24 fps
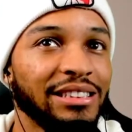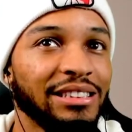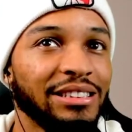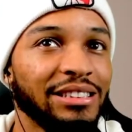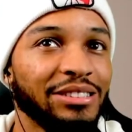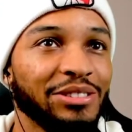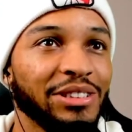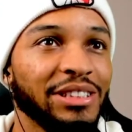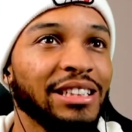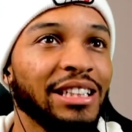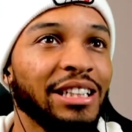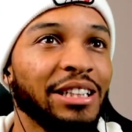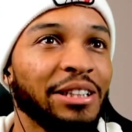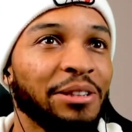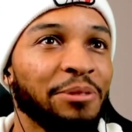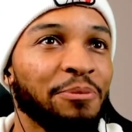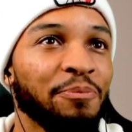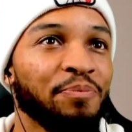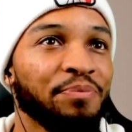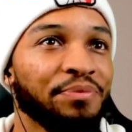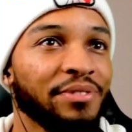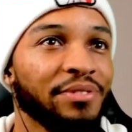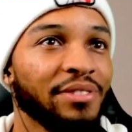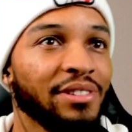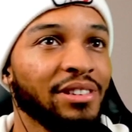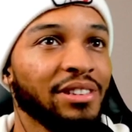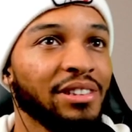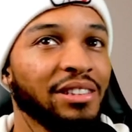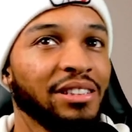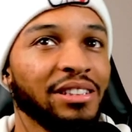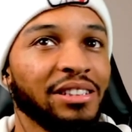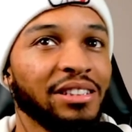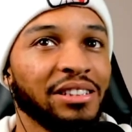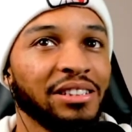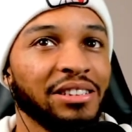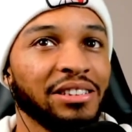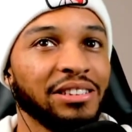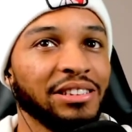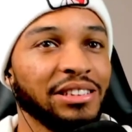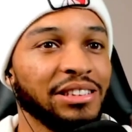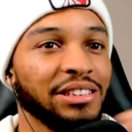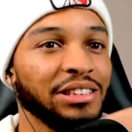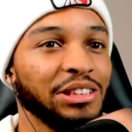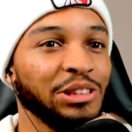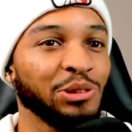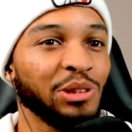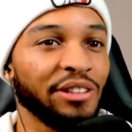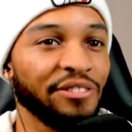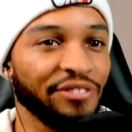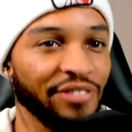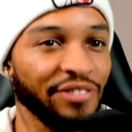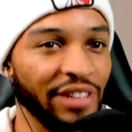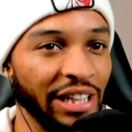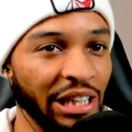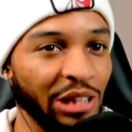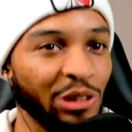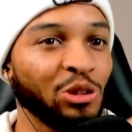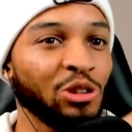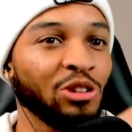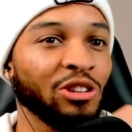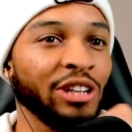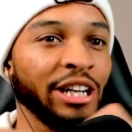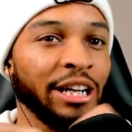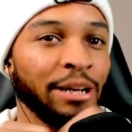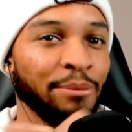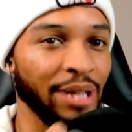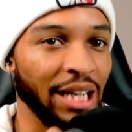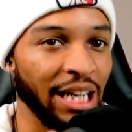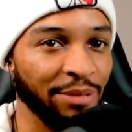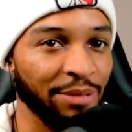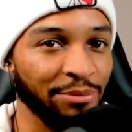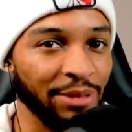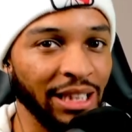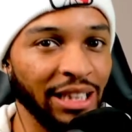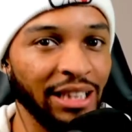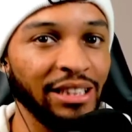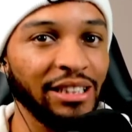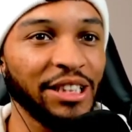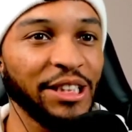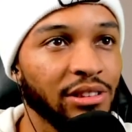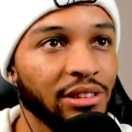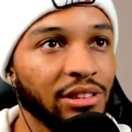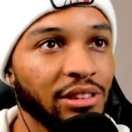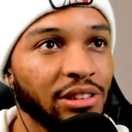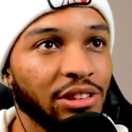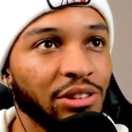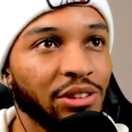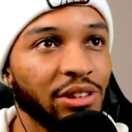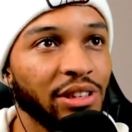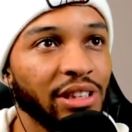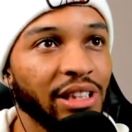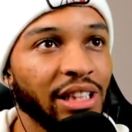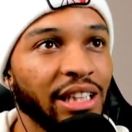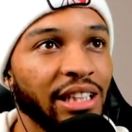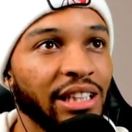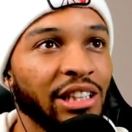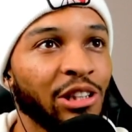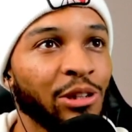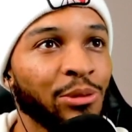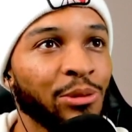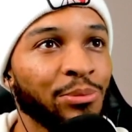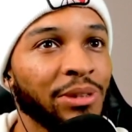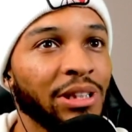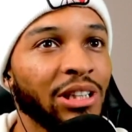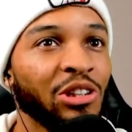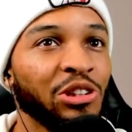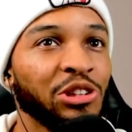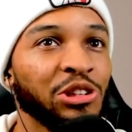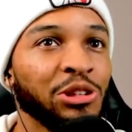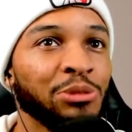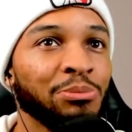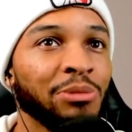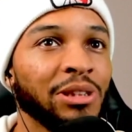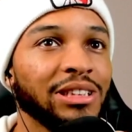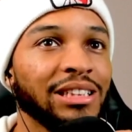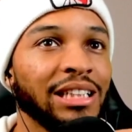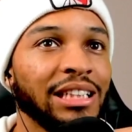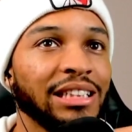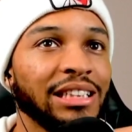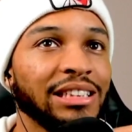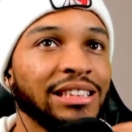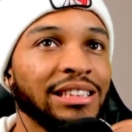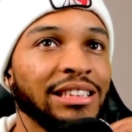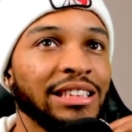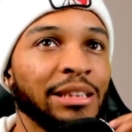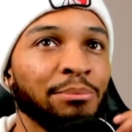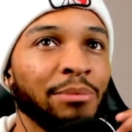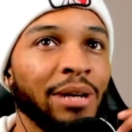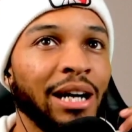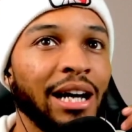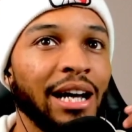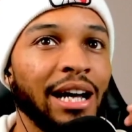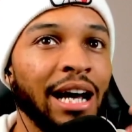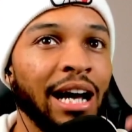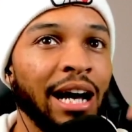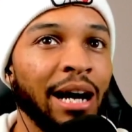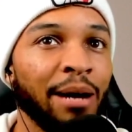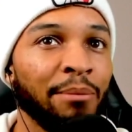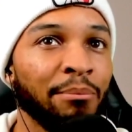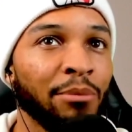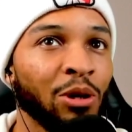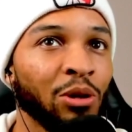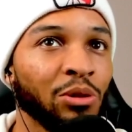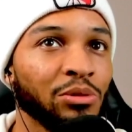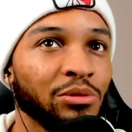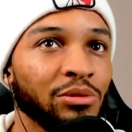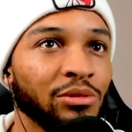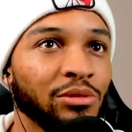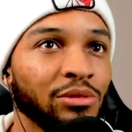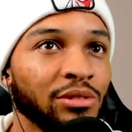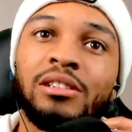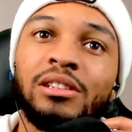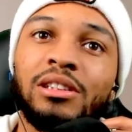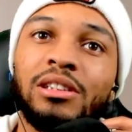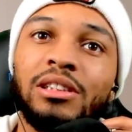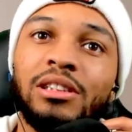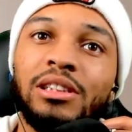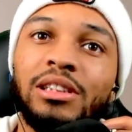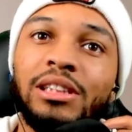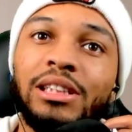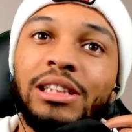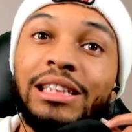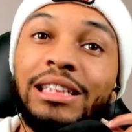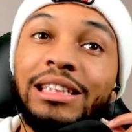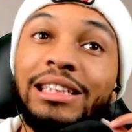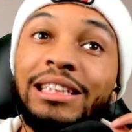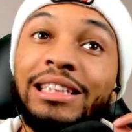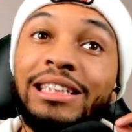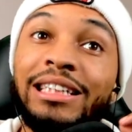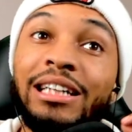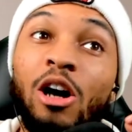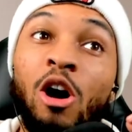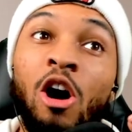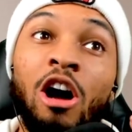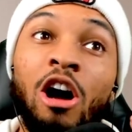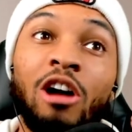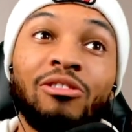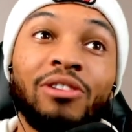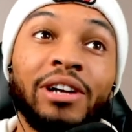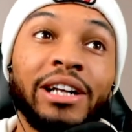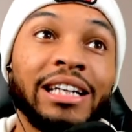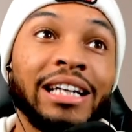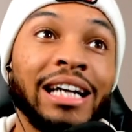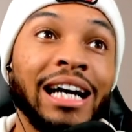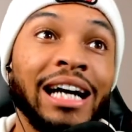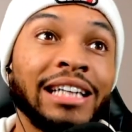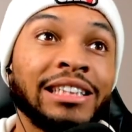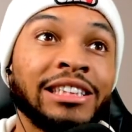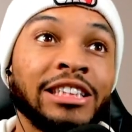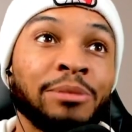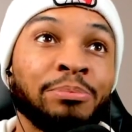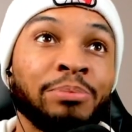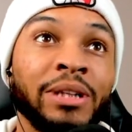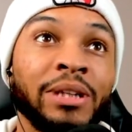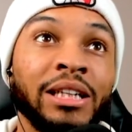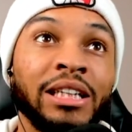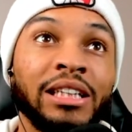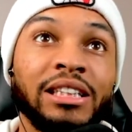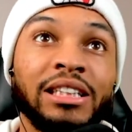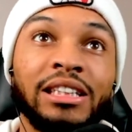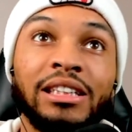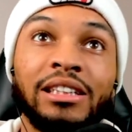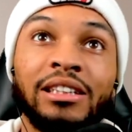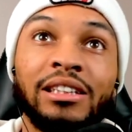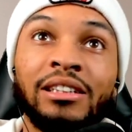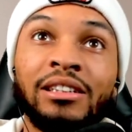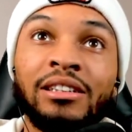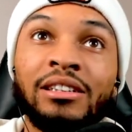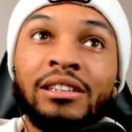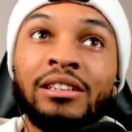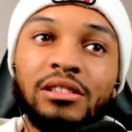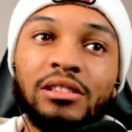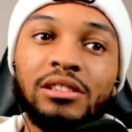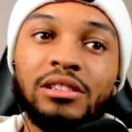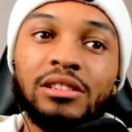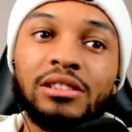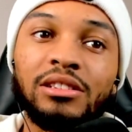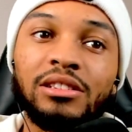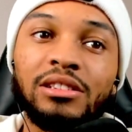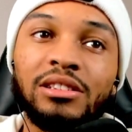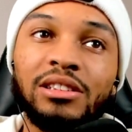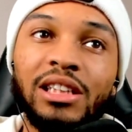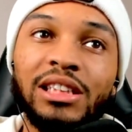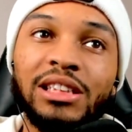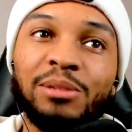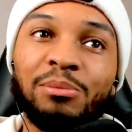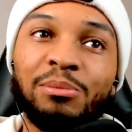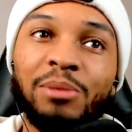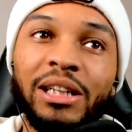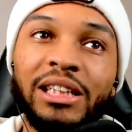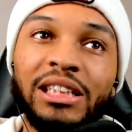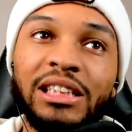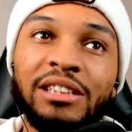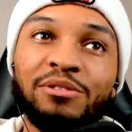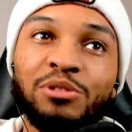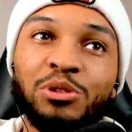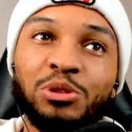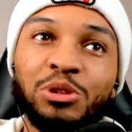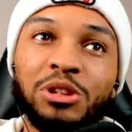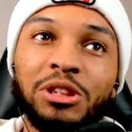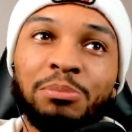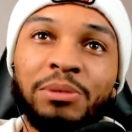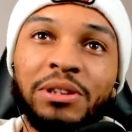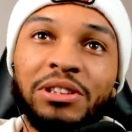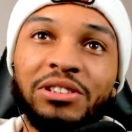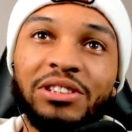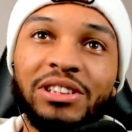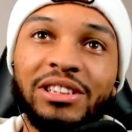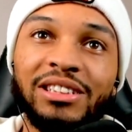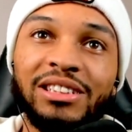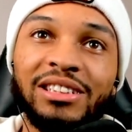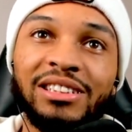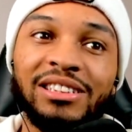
What's up? You wanna fight old grandpa, huh? Can't help me. Oh, you must not have seen my hamon. He already got your pinky. That's my evil spirit.